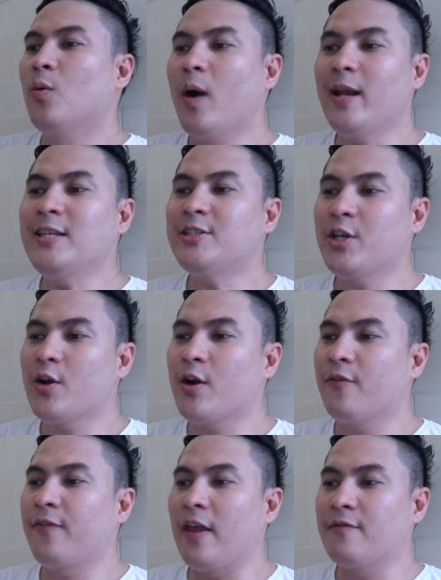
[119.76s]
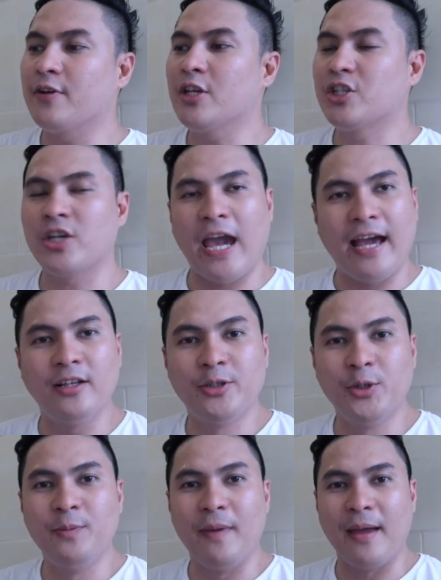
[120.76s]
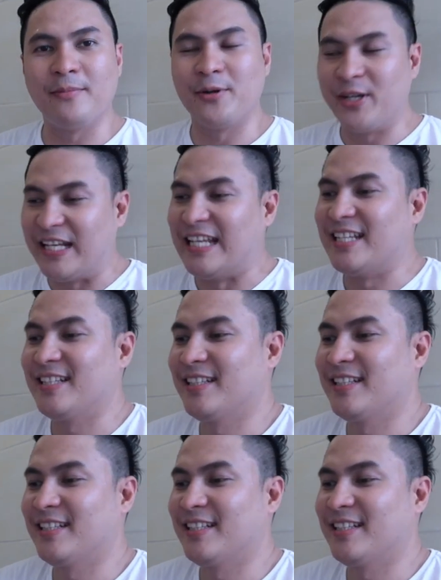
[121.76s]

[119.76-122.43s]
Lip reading: What is your favorite childhood memory?